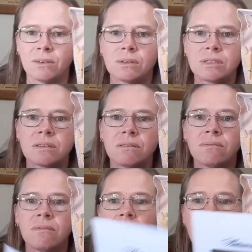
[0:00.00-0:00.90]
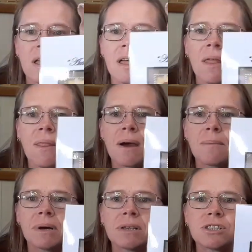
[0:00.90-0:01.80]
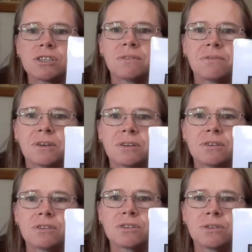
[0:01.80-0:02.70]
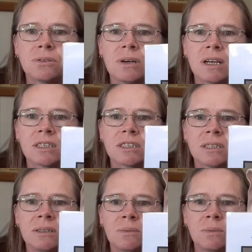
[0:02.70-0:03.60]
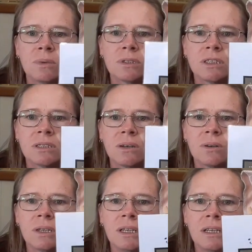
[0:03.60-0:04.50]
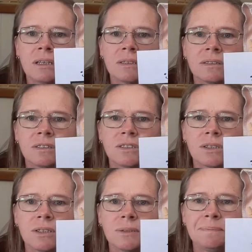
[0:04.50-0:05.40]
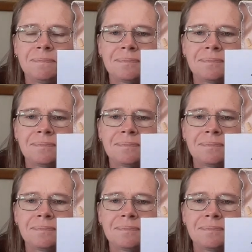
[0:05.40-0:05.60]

looks that much different to actually what's on here. So